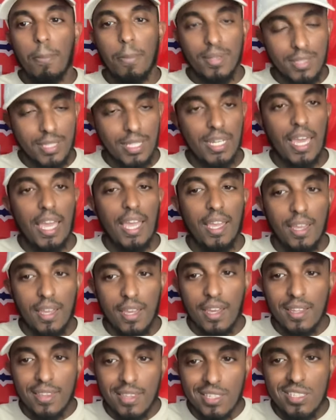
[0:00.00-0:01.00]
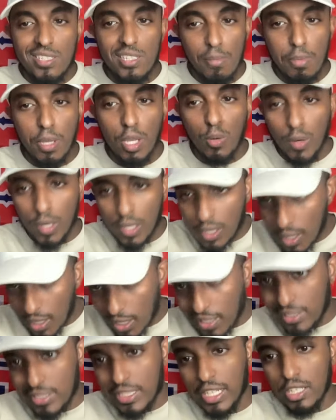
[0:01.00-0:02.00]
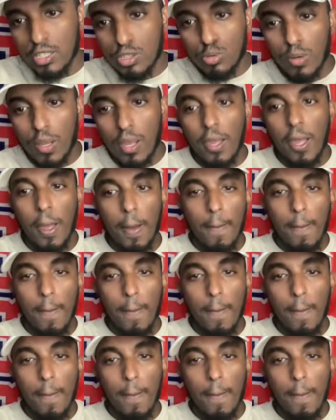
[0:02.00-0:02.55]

But today, this is a big one. Let's get into it.